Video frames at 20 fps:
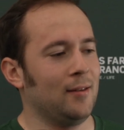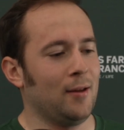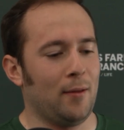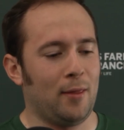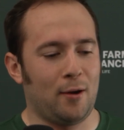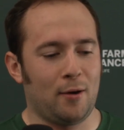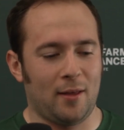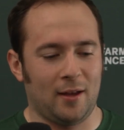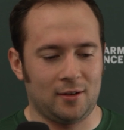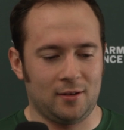No,
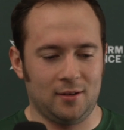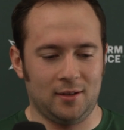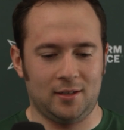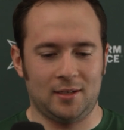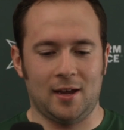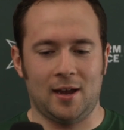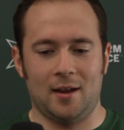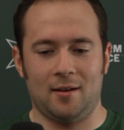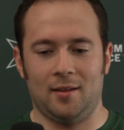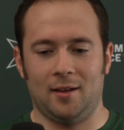they were like to the
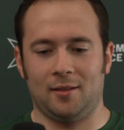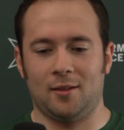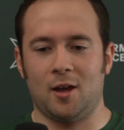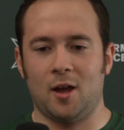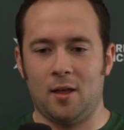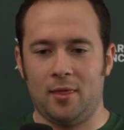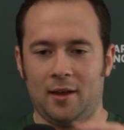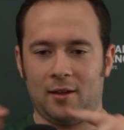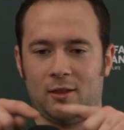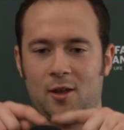side. Like the, the,
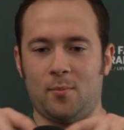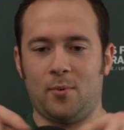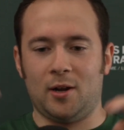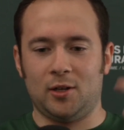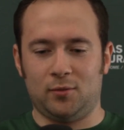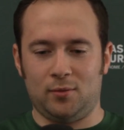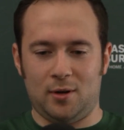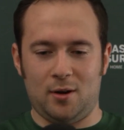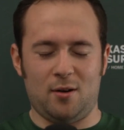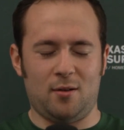like side, the
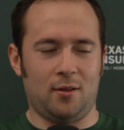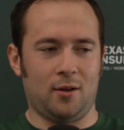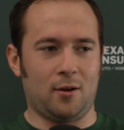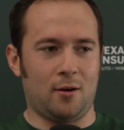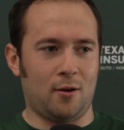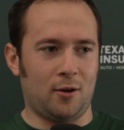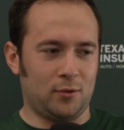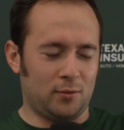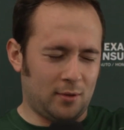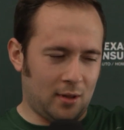uprights okay. were here, and the
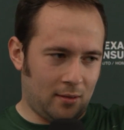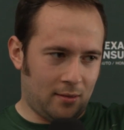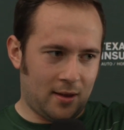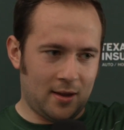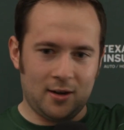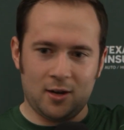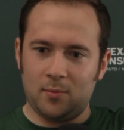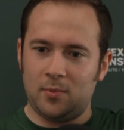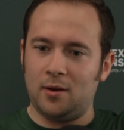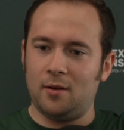cars were like
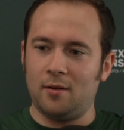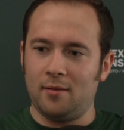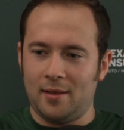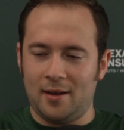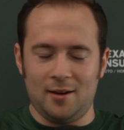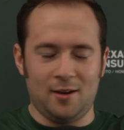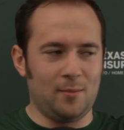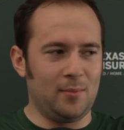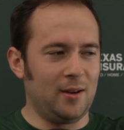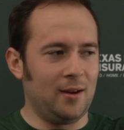lined yeah. up here,
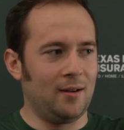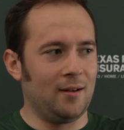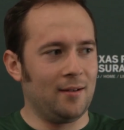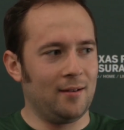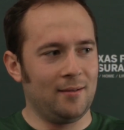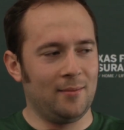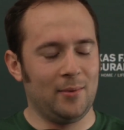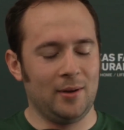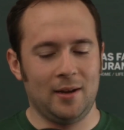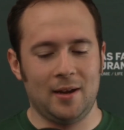lined okay. up here.
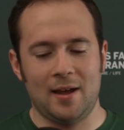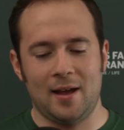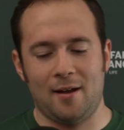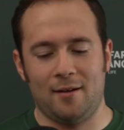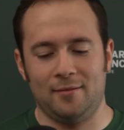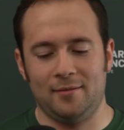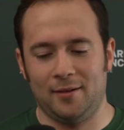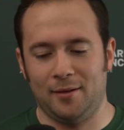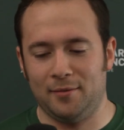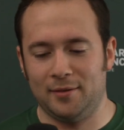But
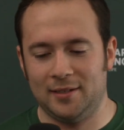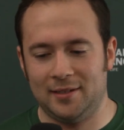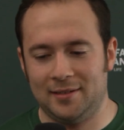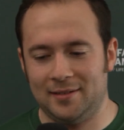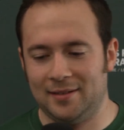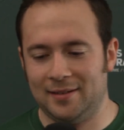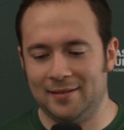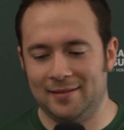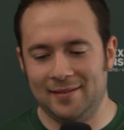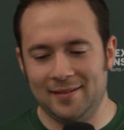yeah, I
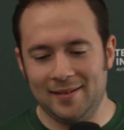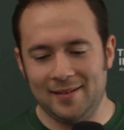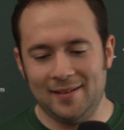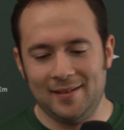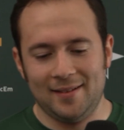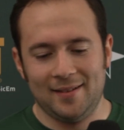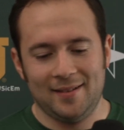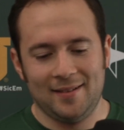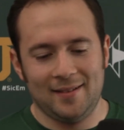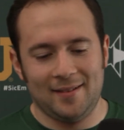was. Didn't
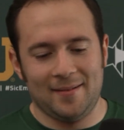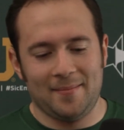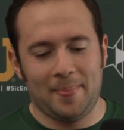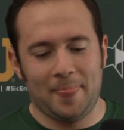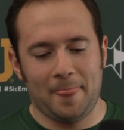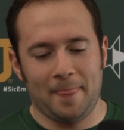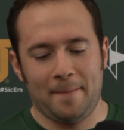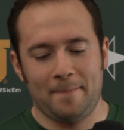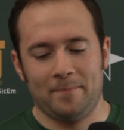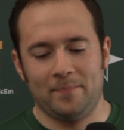set off any
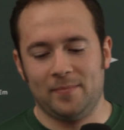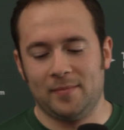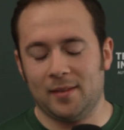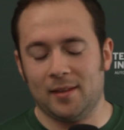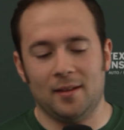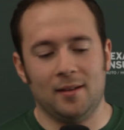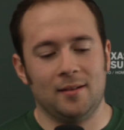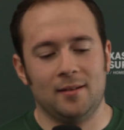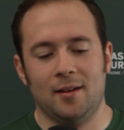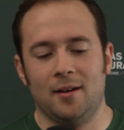car
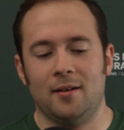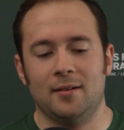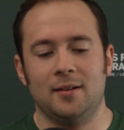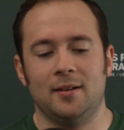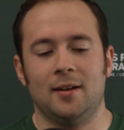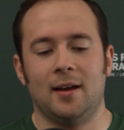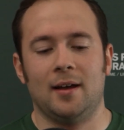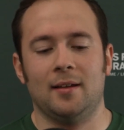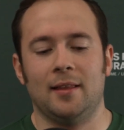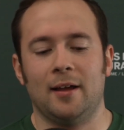alarms or anything. No, I
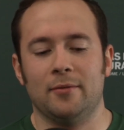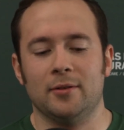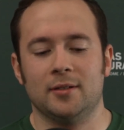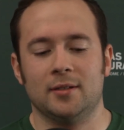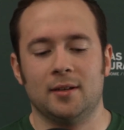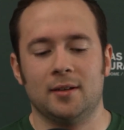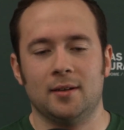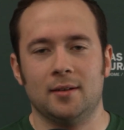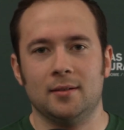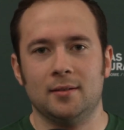did not. That
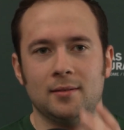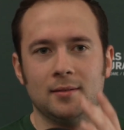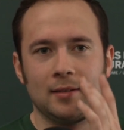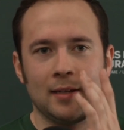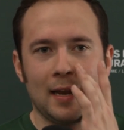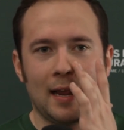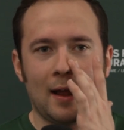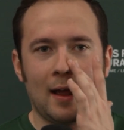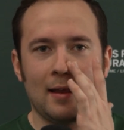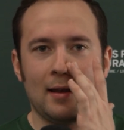was a uh,
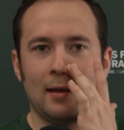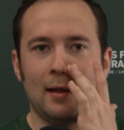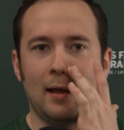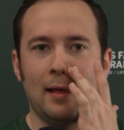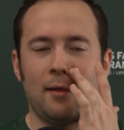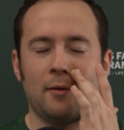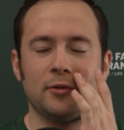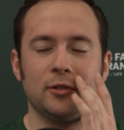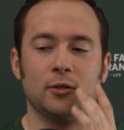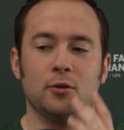yeah. I,
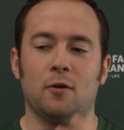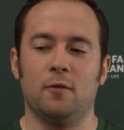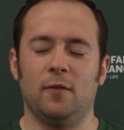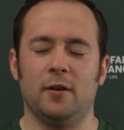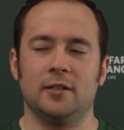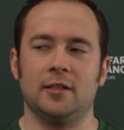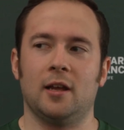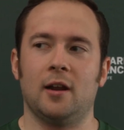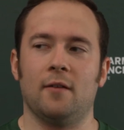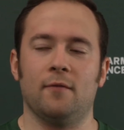I that was a goal if
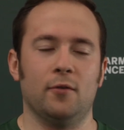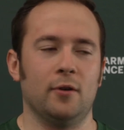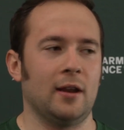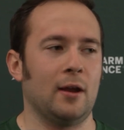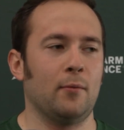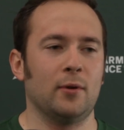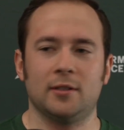I set off for day.